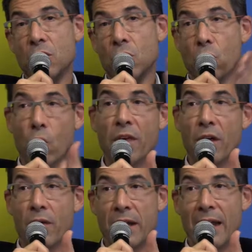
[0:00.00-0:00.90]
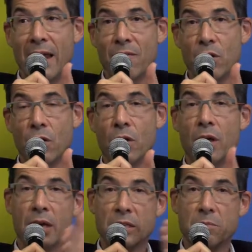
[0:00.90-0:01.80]
10 year or their grade 11 year.
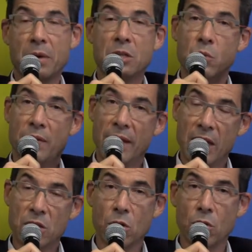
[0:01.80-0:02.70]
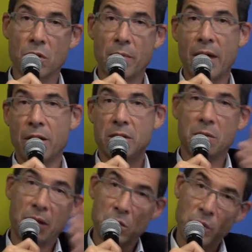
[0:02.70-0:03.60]
It depends when they get told about it,
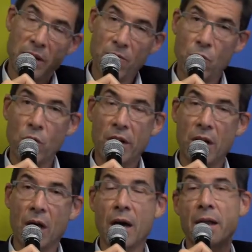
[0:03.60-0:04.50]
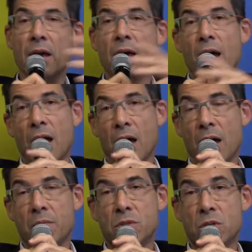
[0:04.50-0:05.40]
depends where they fall in line.
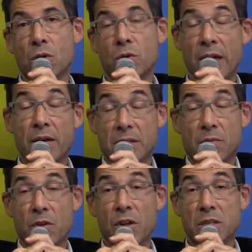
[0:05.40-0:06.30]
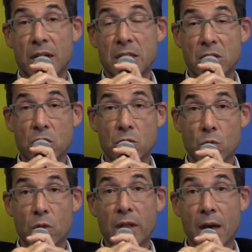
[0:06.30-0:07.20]
So yeah, some very exciting
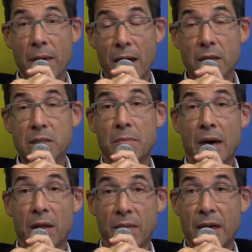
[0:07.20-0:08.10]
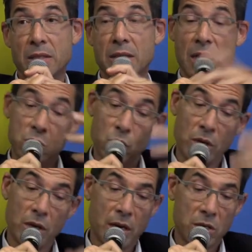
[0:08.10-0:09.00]
news will come out about that as
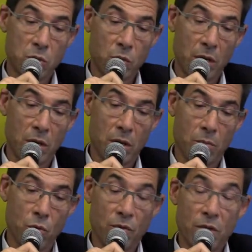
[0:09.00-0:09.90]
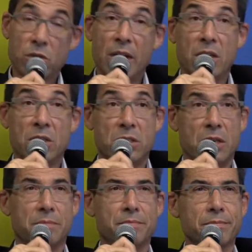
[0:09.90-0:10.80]
we move into next
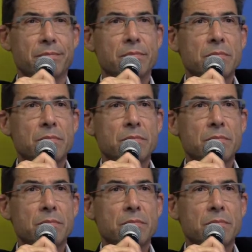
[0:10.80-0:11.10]
year.